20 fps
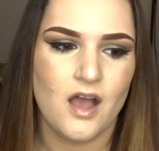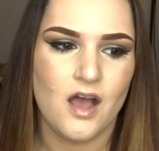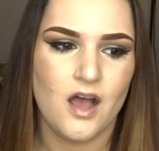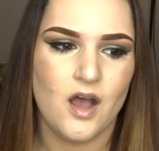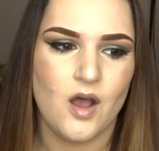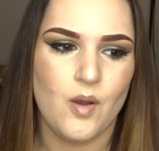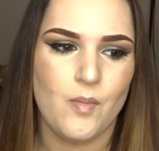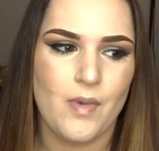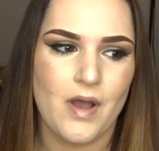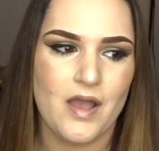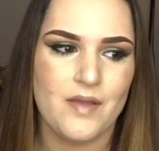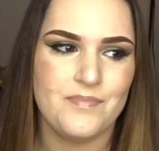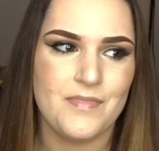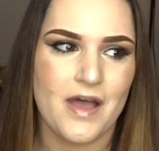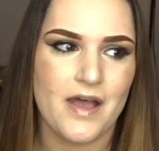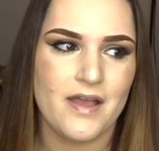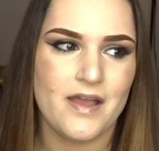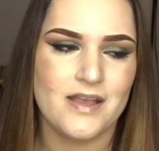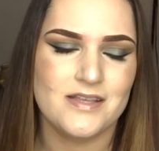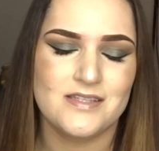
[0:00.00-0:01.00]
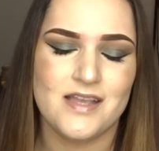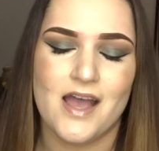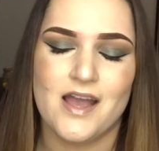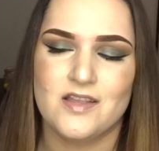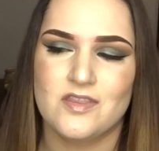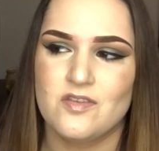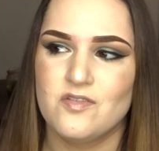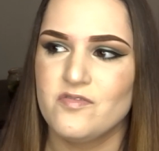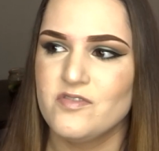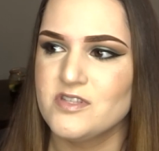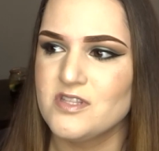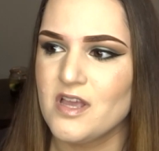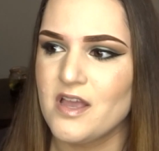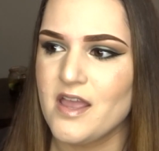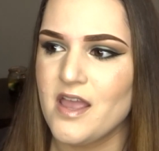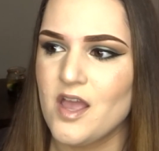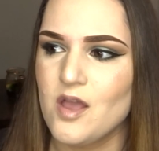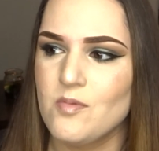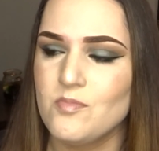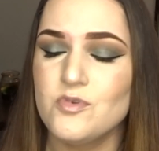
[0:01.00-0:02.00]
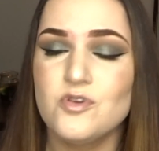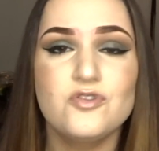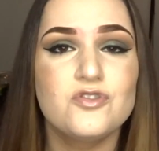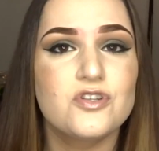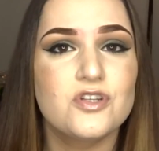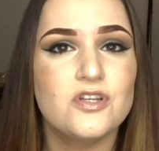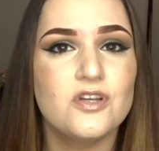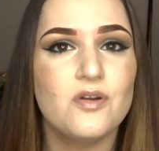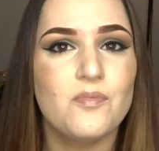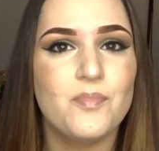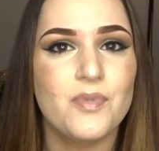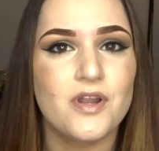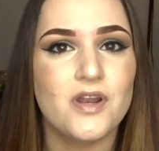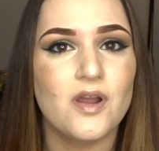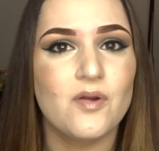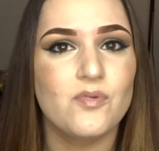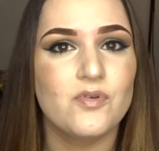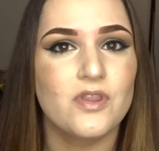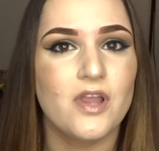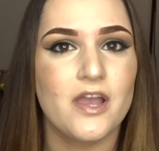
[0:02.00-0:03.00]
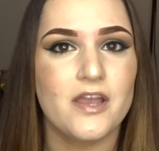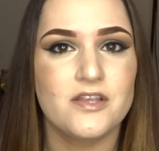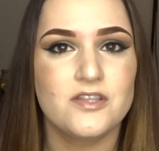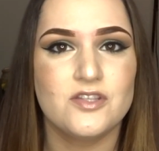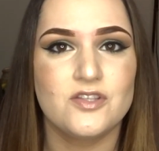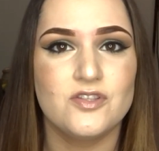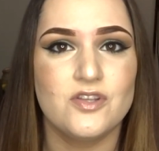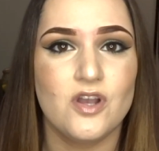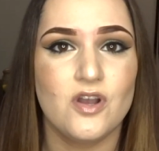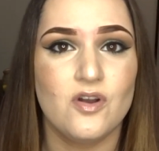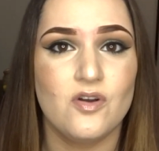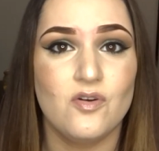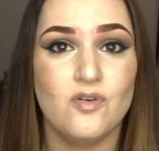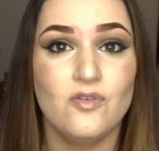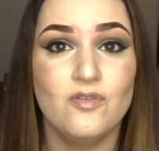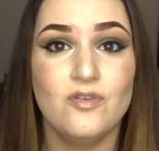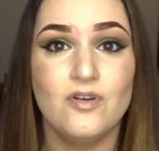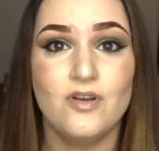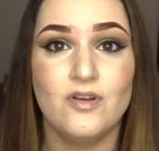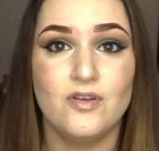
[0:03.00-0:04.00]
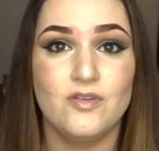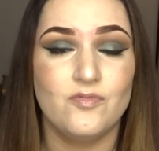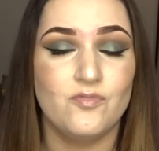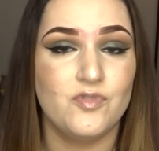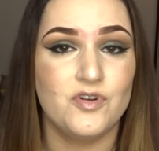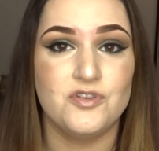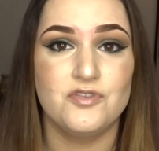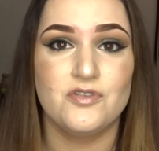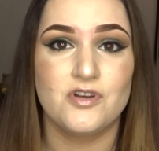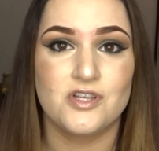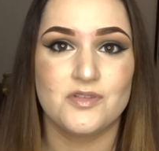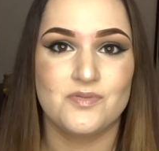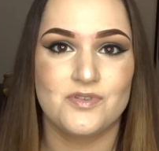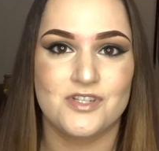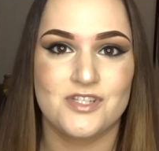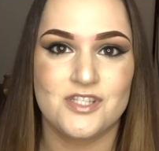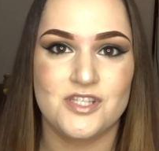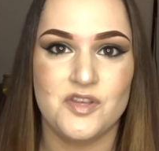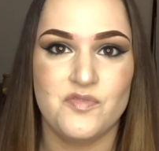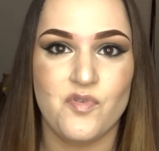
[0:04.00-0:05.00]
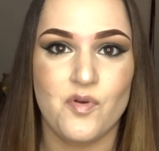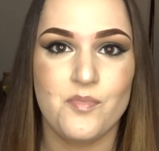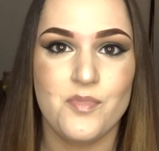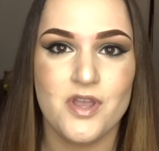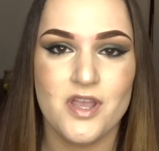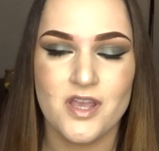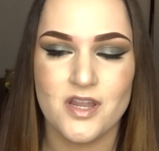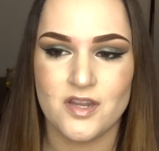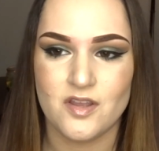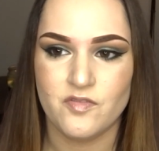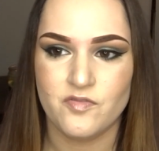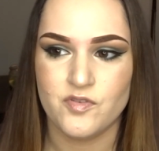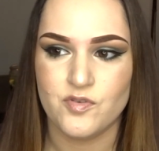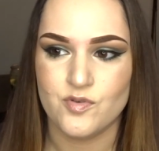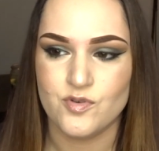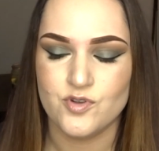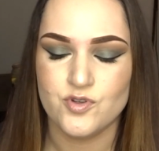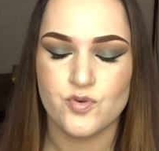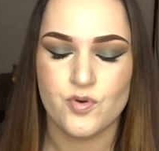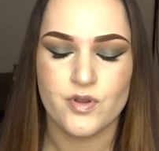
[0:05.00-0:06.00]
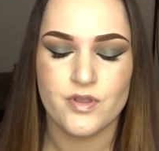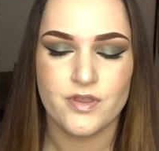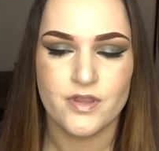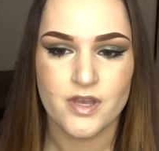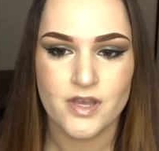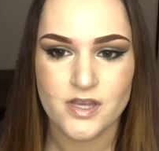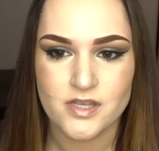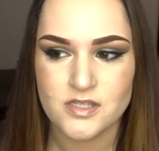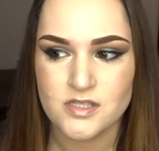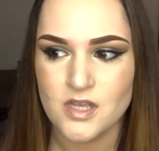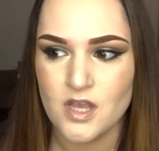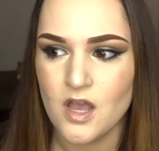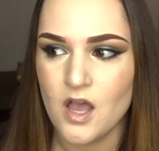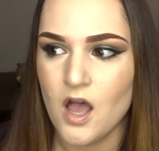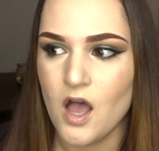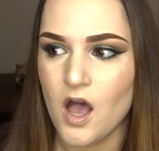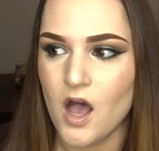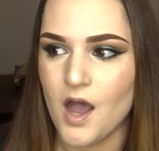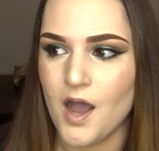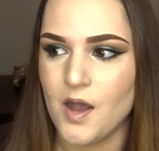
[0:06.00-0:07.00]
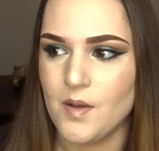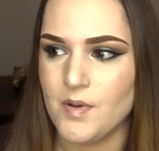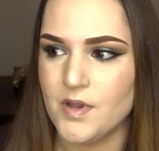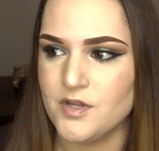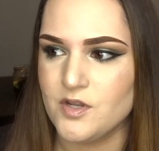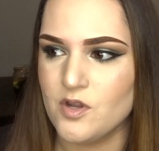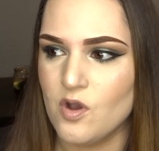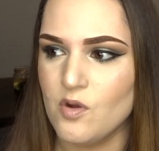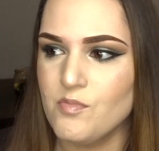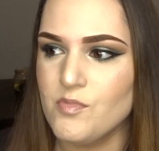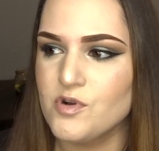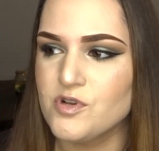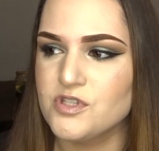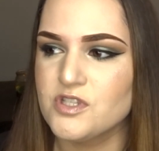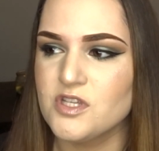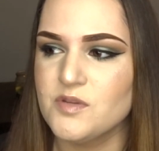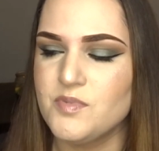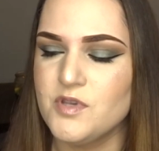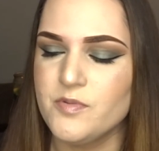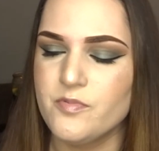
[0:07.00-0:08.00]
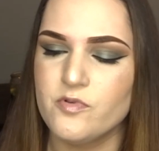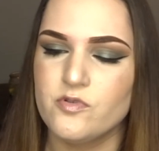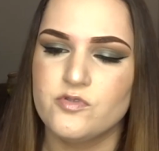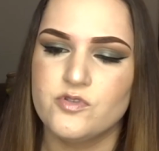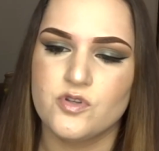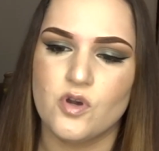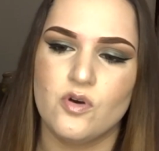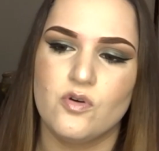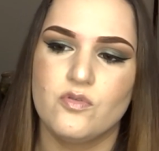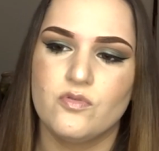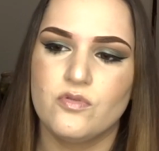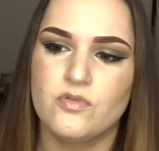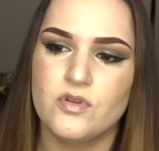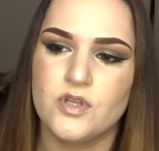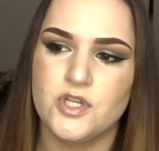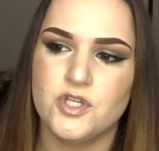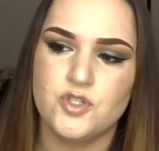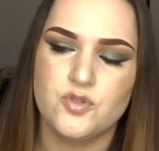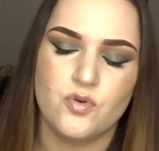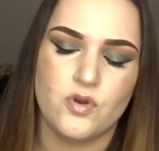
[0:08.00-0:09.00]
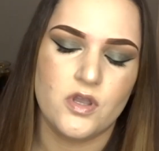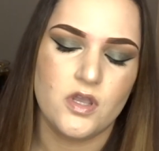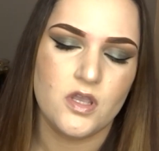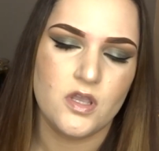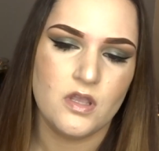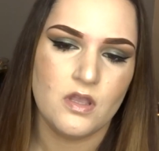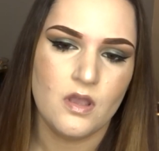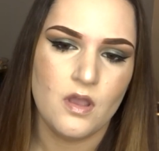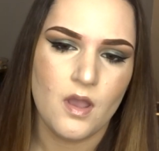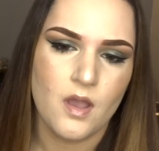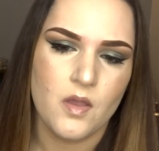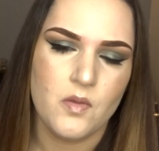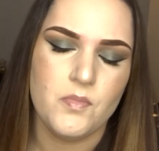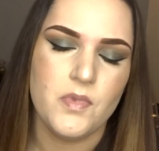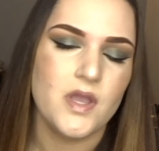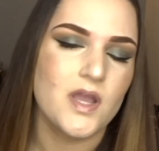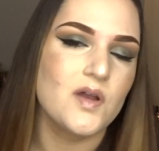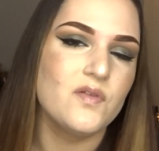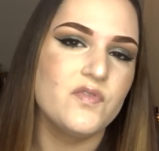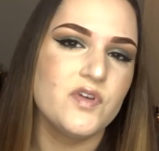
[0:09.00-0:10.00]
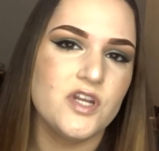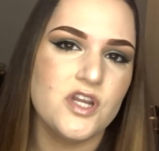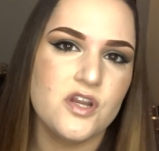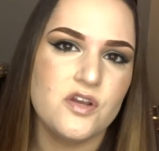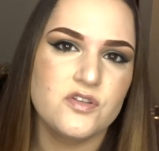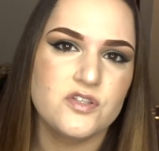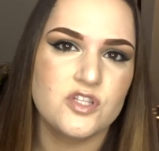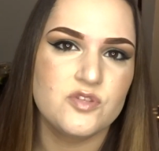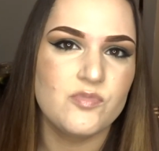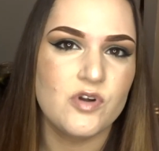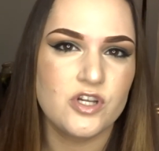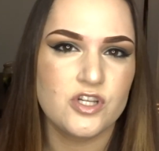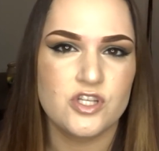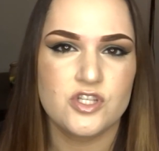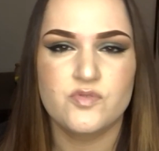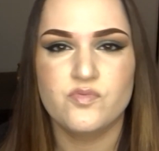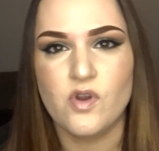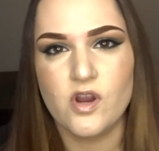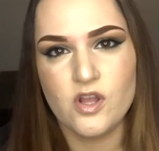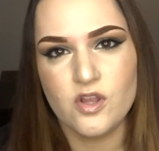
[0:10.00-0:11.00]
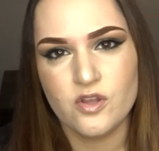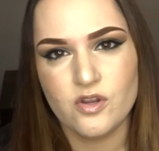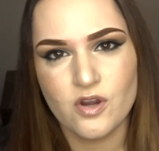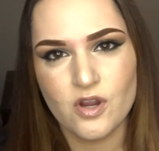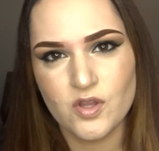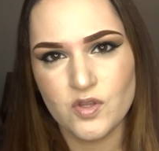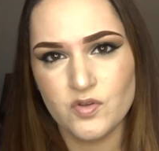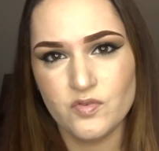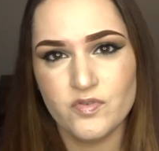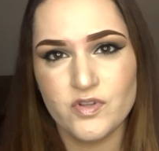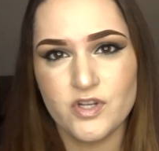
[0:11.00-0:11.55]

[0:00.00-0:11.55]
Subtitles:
I'm not as active as I am usually, but I would like to know what you guys want to see from me and if you enjoyed this. I know mostly people don't enjoy makeup videos as much as regular other